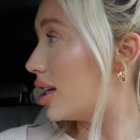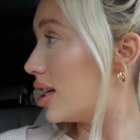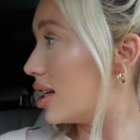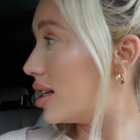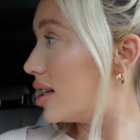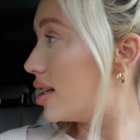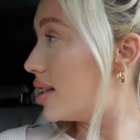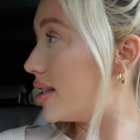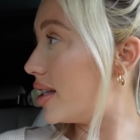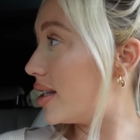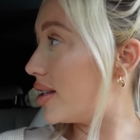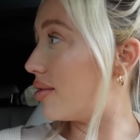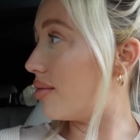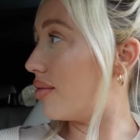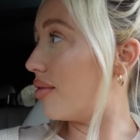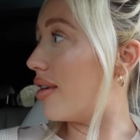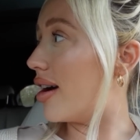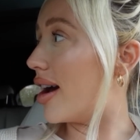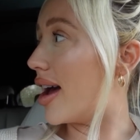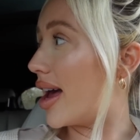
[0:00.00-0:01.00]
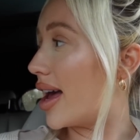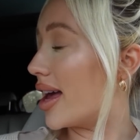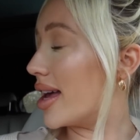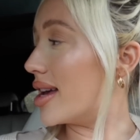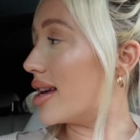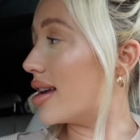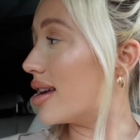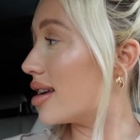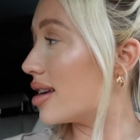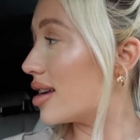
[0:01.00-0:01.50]
mm. didn't
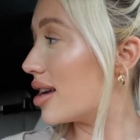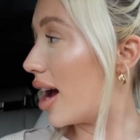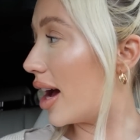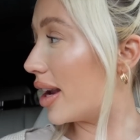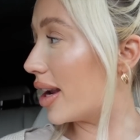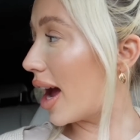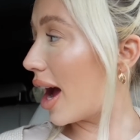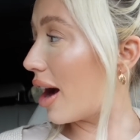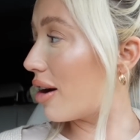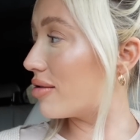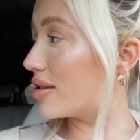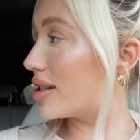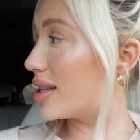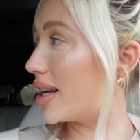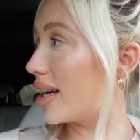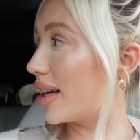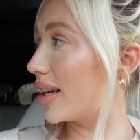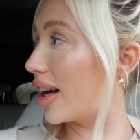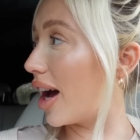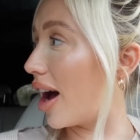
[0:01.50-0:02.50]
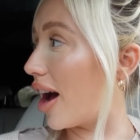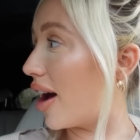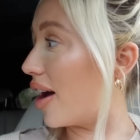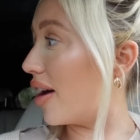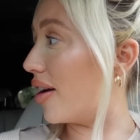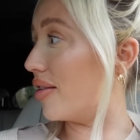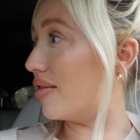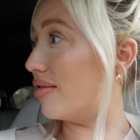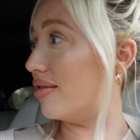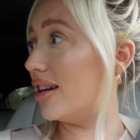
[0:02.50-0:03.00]
we? And how did it
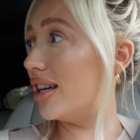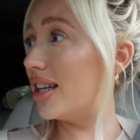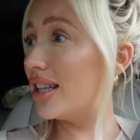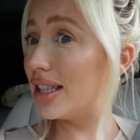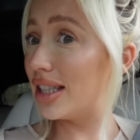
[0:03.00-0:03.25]
go?